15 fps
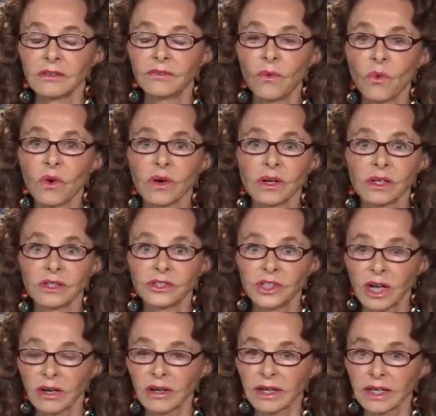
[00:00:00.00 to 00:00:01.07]
for
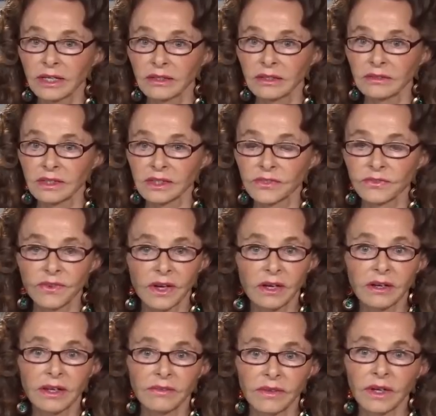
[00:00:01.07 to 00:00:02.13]
sharing this
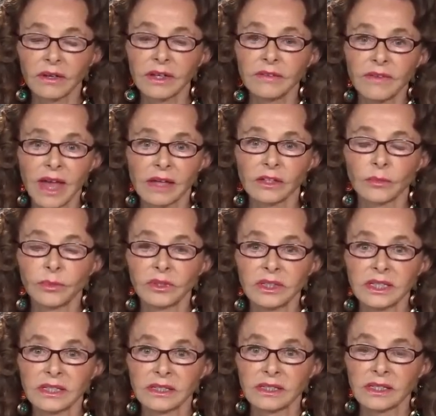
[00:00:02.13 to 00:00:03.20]
very, very
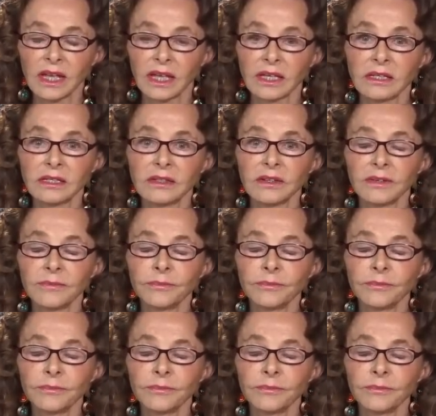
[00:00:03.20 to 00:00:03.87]
valuable insight